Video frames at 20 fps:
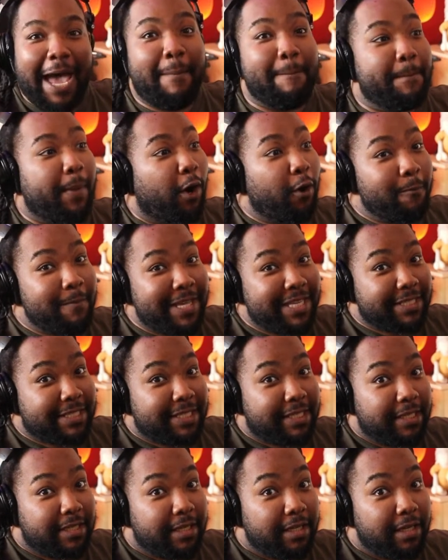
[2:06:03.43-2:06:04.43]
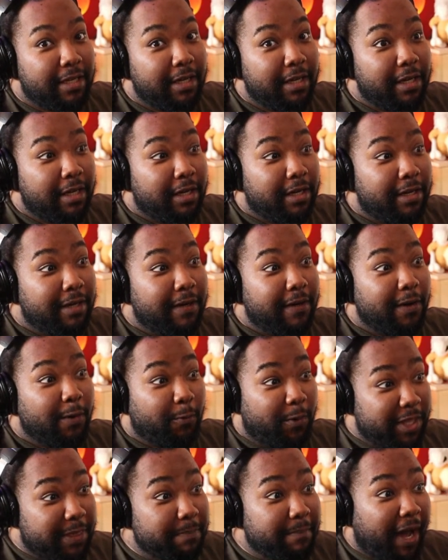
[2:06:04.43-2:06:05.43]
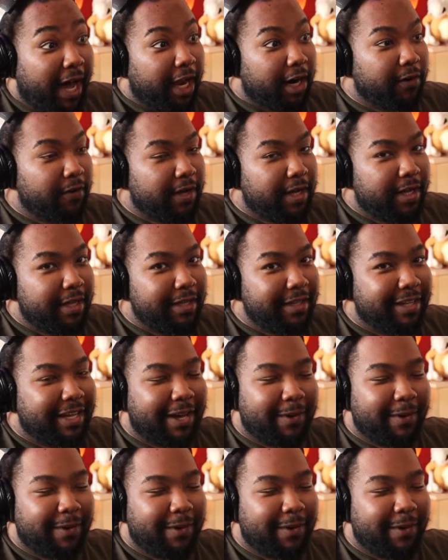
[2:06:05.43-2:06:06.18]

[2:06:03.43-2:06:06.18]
moment with Madara,